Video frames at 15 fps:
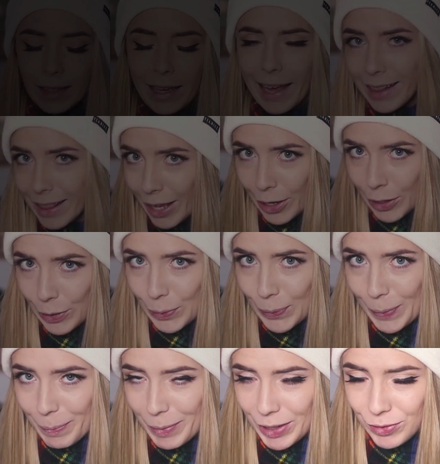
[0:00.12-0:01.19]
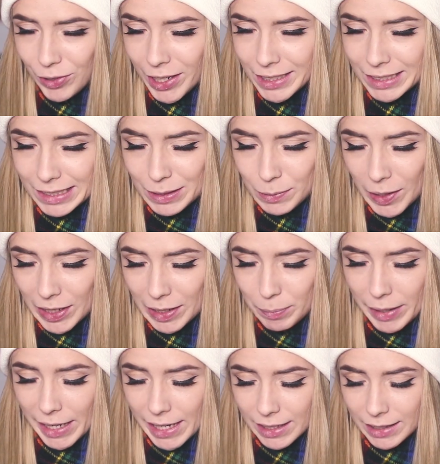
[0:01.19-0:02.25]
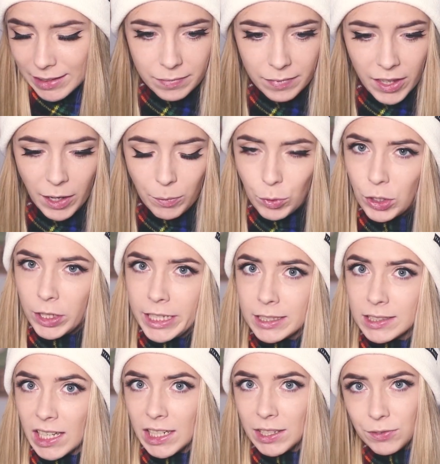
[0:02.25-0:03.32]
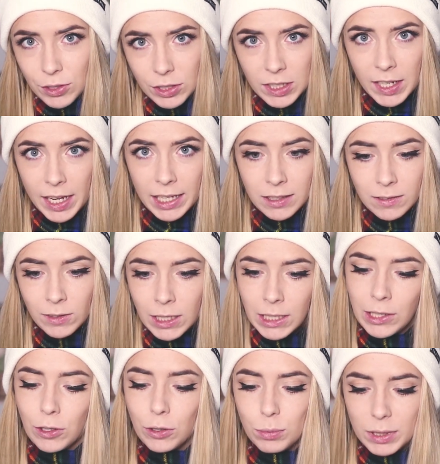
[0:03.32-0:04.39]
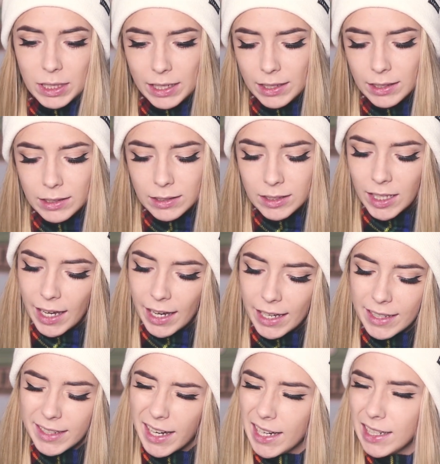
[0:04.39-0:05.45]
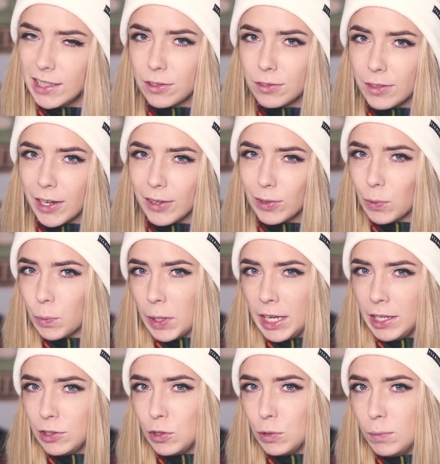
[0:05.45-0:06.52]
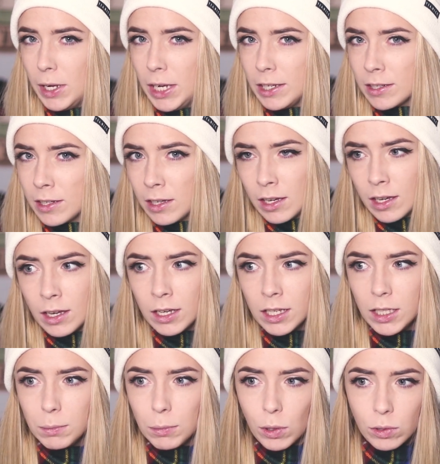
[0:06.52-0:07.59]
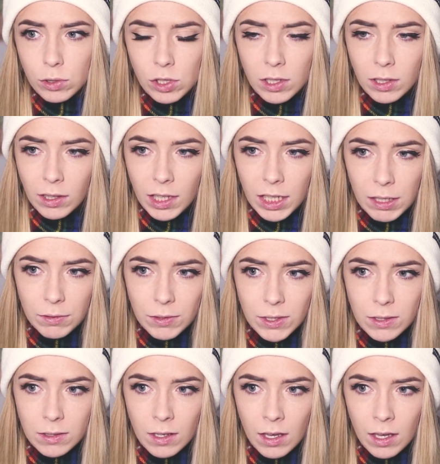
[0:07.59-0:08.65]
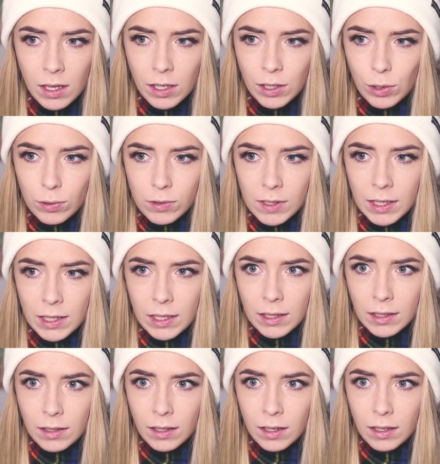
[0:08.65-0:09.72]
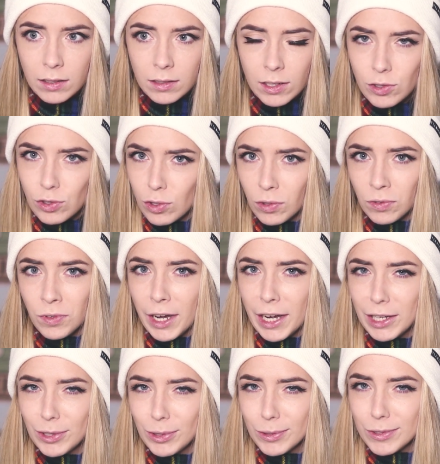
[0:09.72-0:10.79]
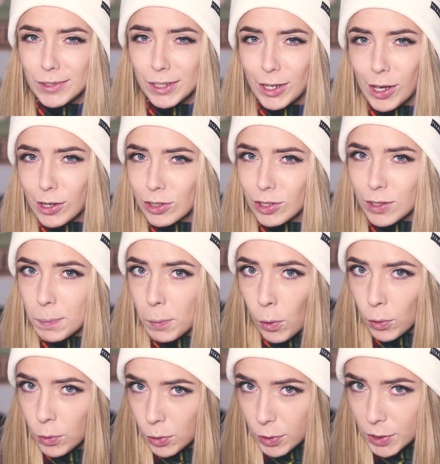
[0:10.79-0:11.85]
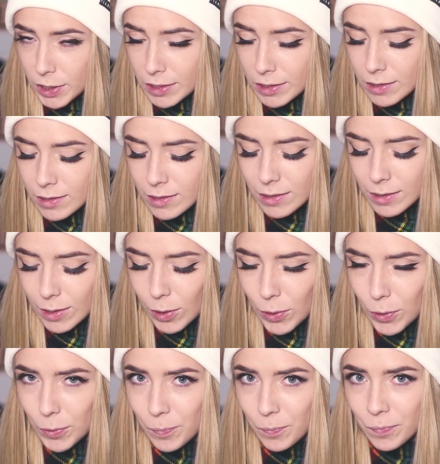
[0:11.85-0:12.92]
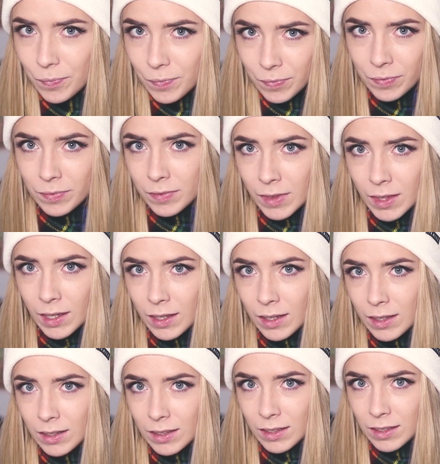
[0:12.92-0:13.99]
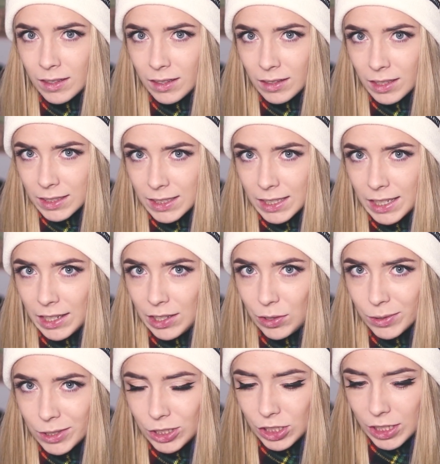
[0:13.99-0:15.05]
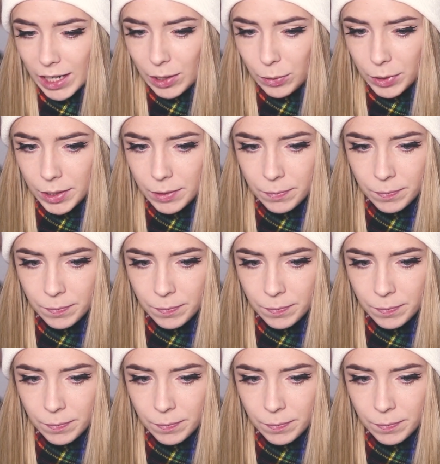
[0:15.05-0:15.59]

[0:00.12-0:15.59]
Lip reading: Hello my friends, welcome back. I'm really excited for today's video because I kind of found a way to make emulsion lifts using digital files and not just Polaroids, so let's get into it, shall we?